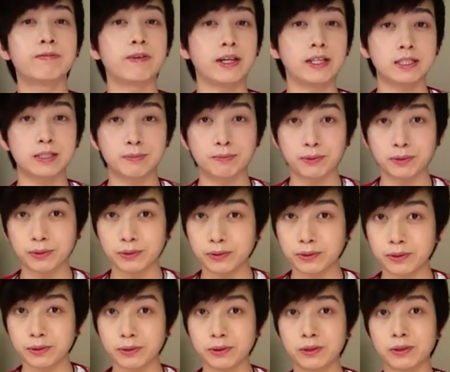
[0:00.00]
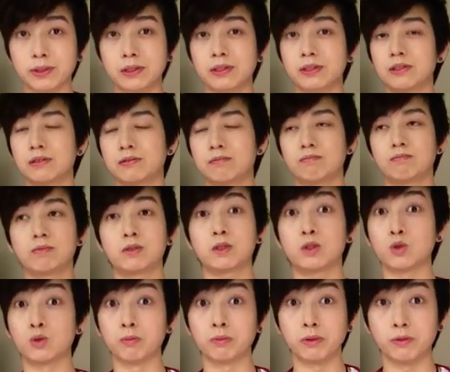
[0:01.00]
Facebook,
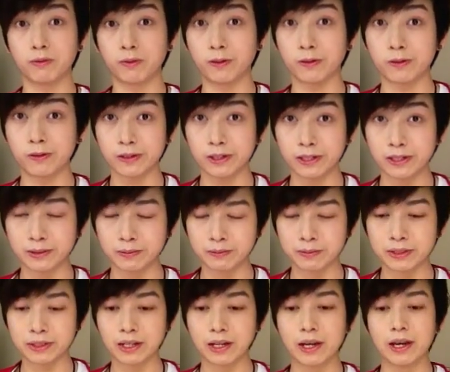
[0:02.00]
Soompi forums